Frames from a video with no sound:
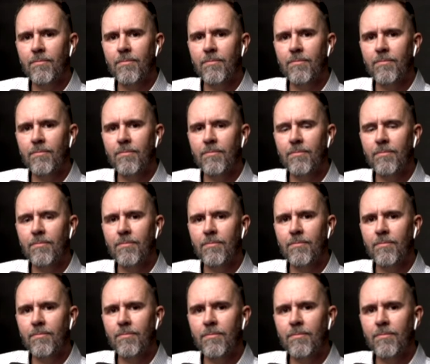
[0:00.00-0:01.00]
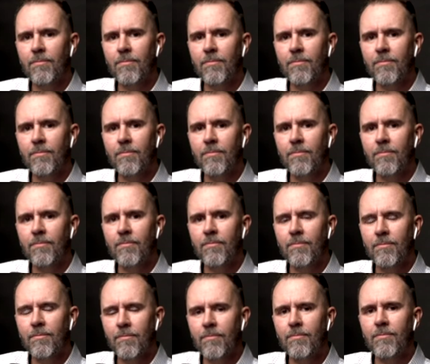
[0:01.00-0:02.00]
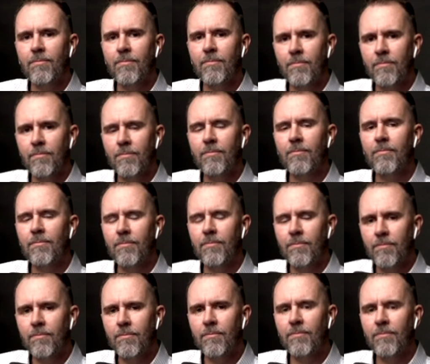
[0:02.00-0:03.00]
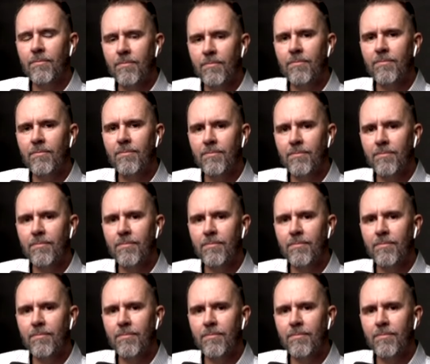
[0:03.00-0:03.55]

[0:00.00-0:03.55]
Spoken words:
(not speaking)